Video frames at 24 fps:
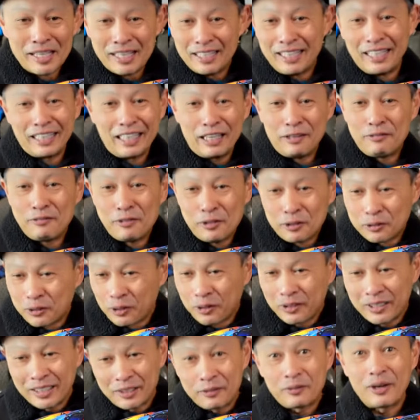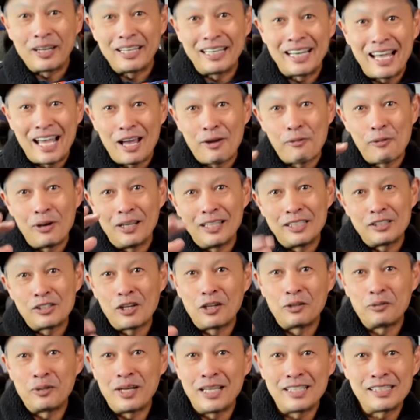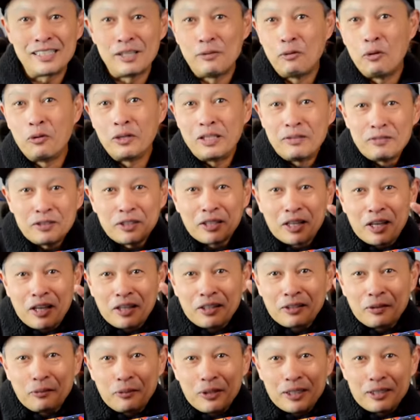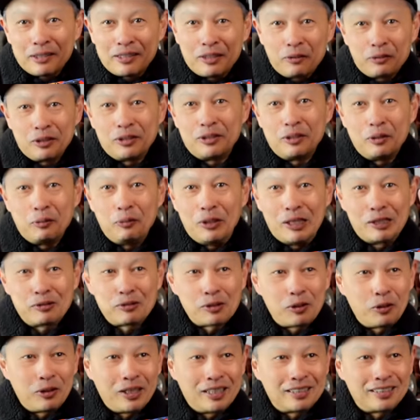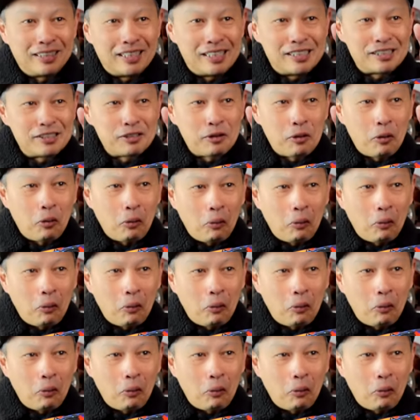Like if you turn it right now while it's on rest, it won't even, the wheels will go like this.